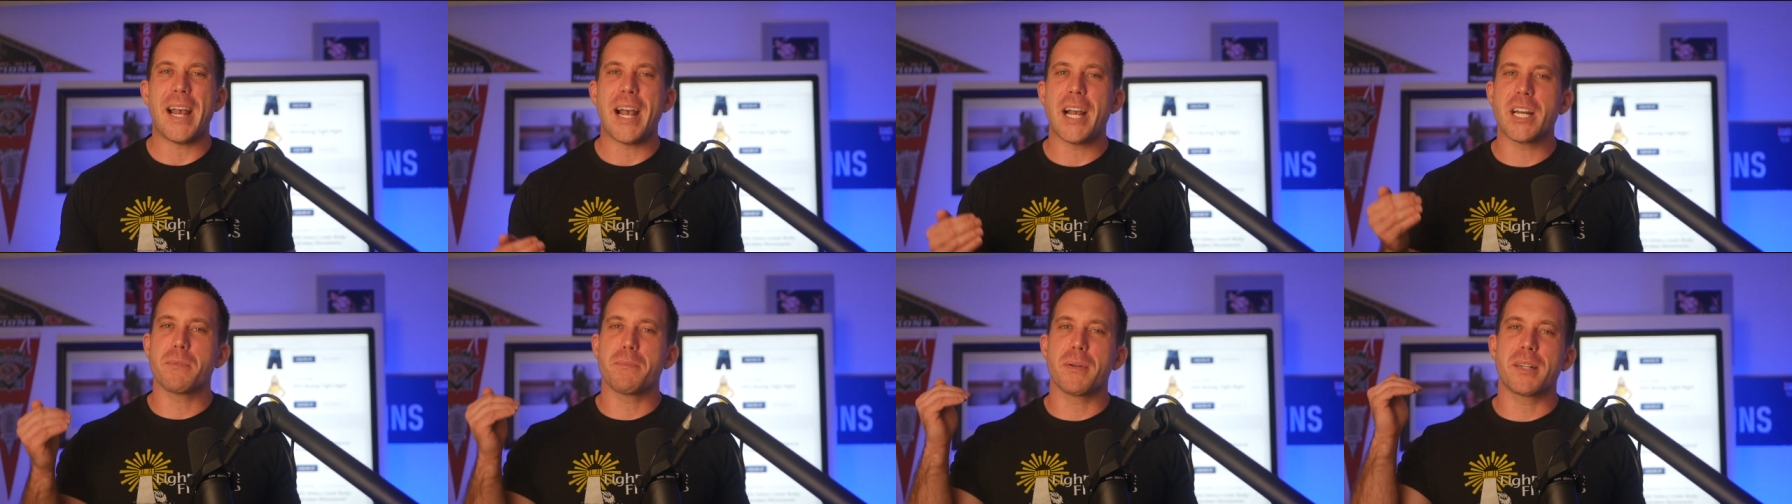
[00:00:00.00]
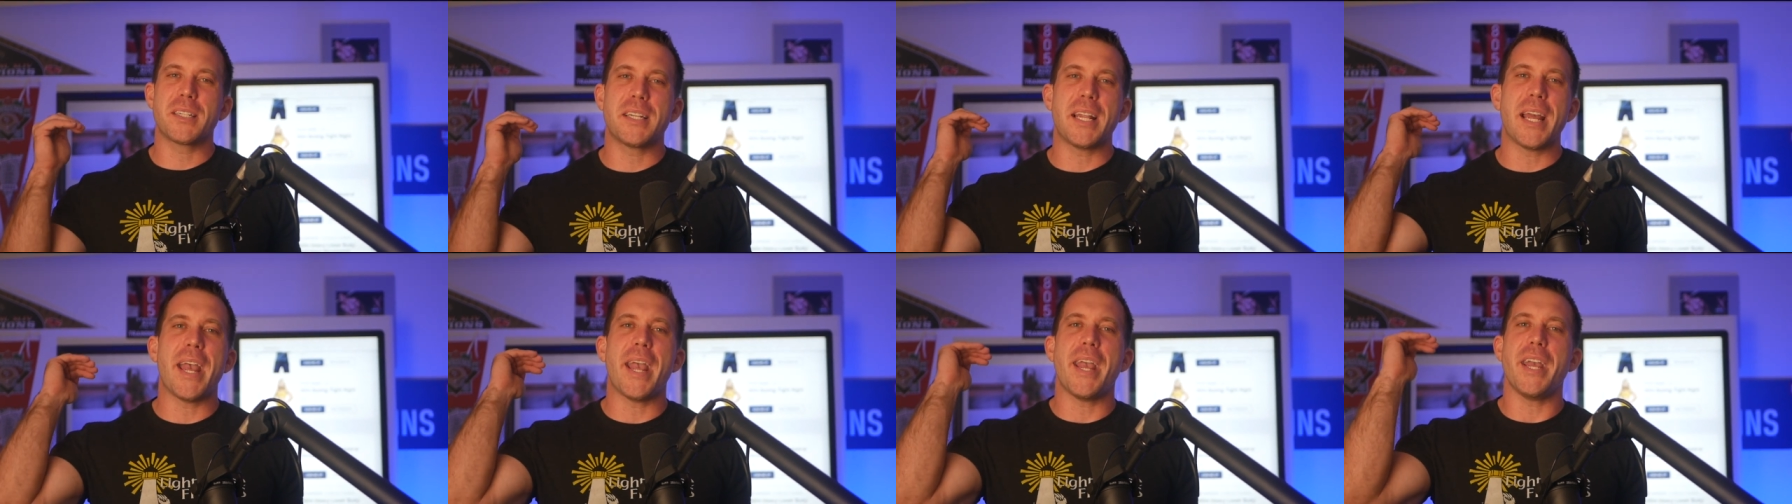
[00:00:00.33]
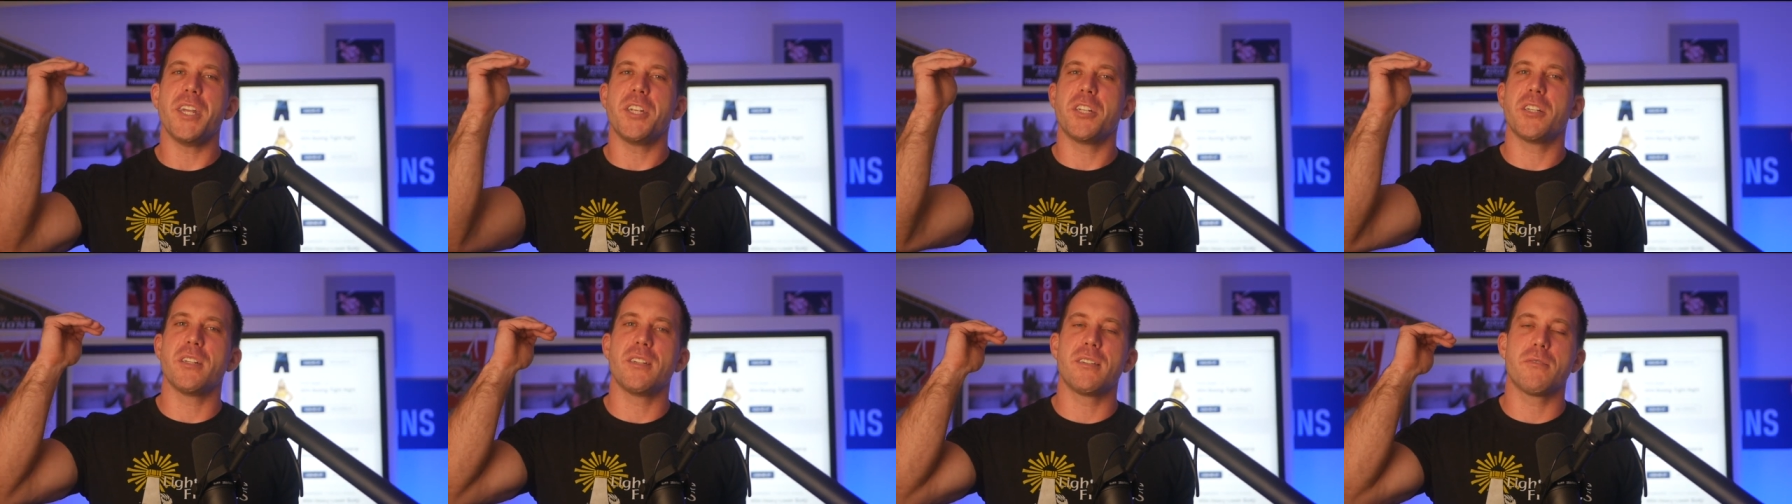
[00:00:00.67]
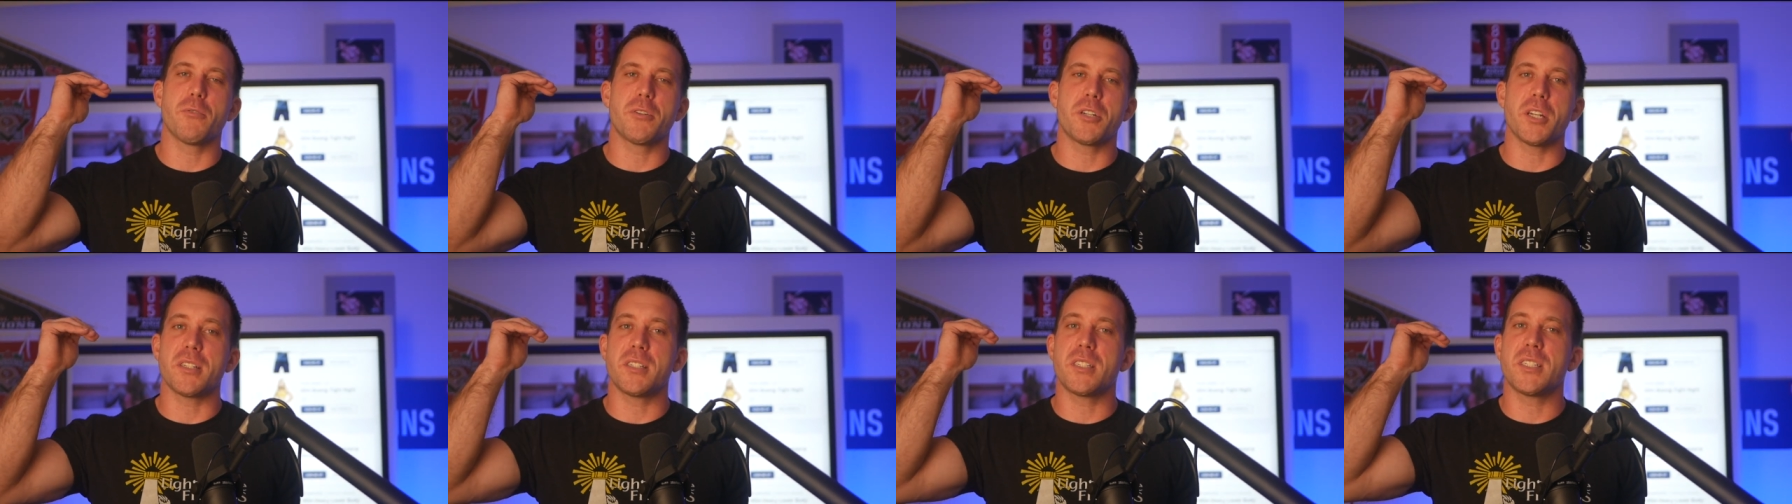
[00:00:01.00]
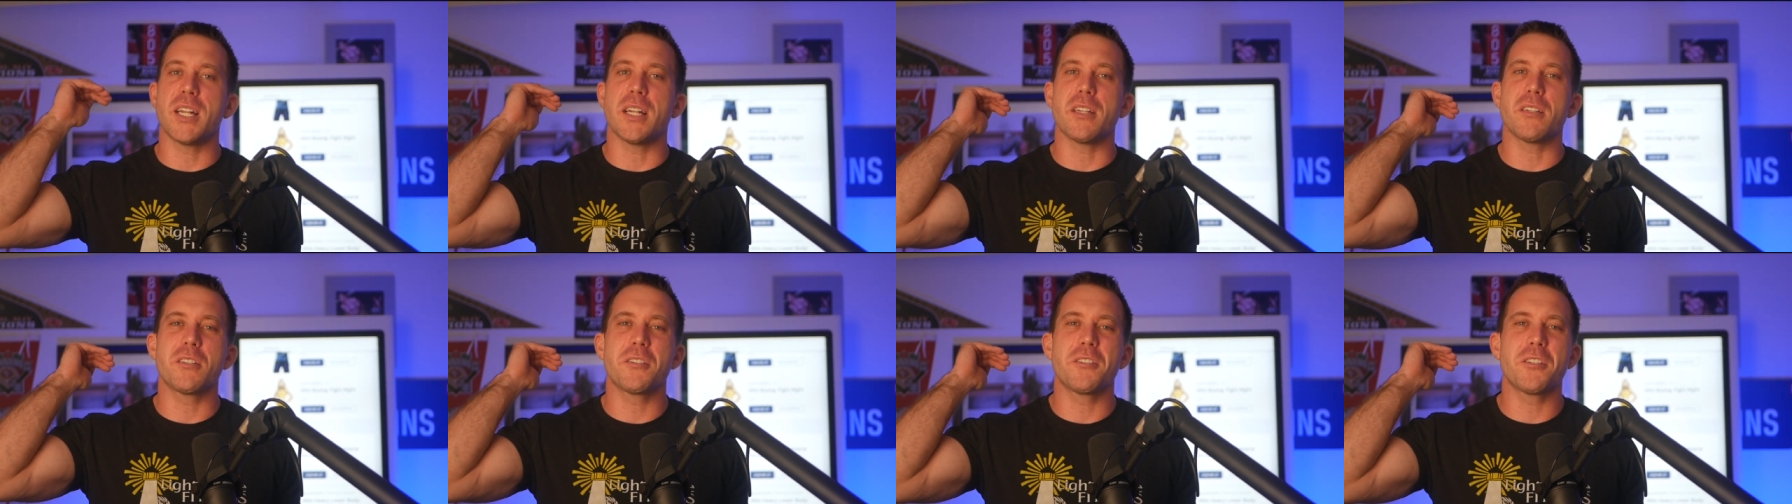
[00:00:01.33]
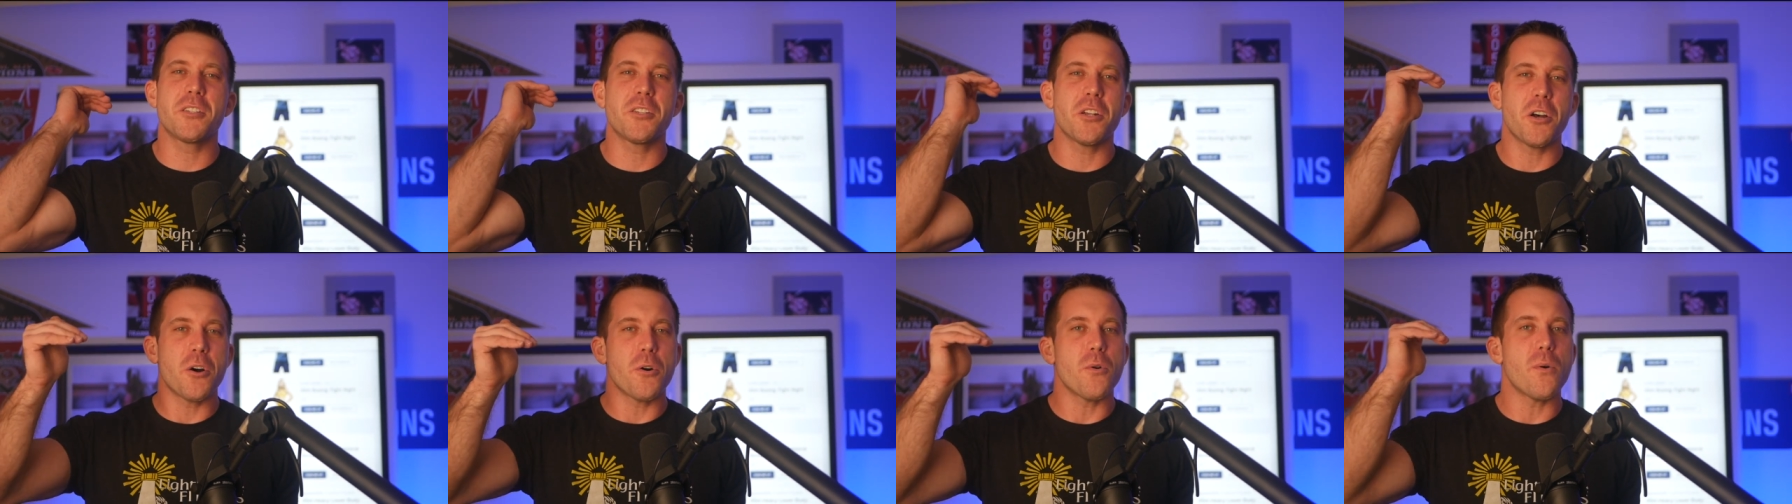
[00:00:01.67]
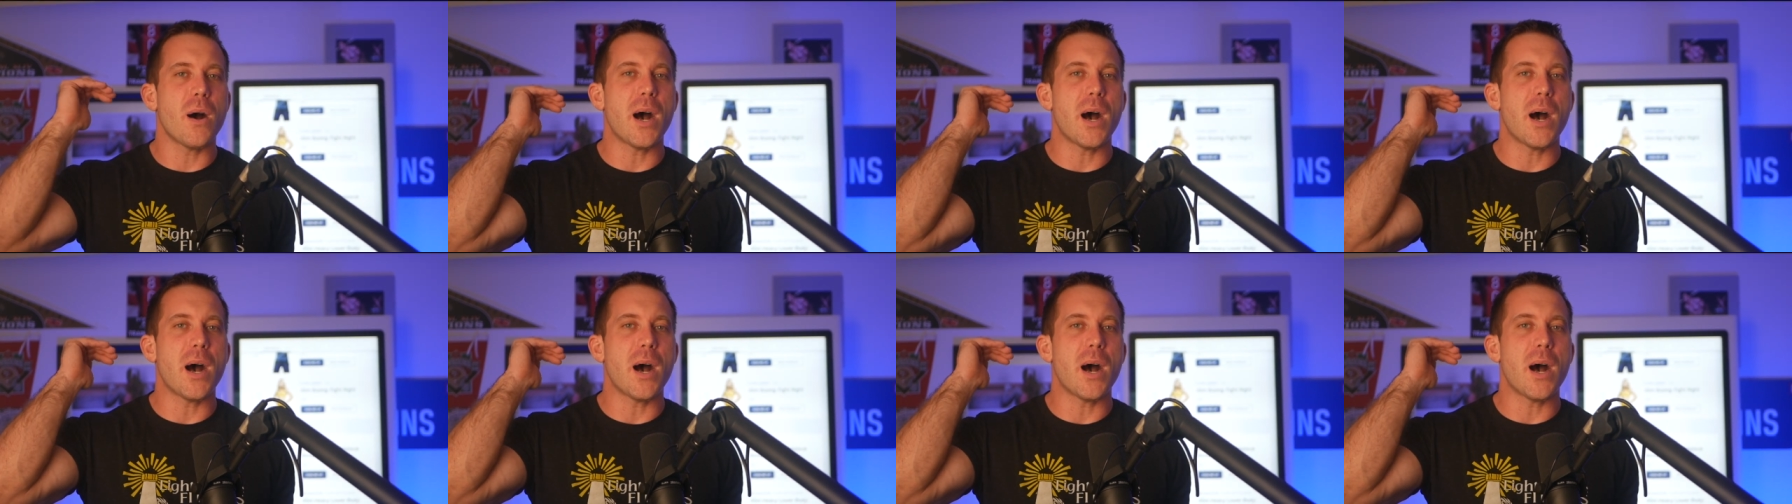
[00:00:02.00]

expectations were just set so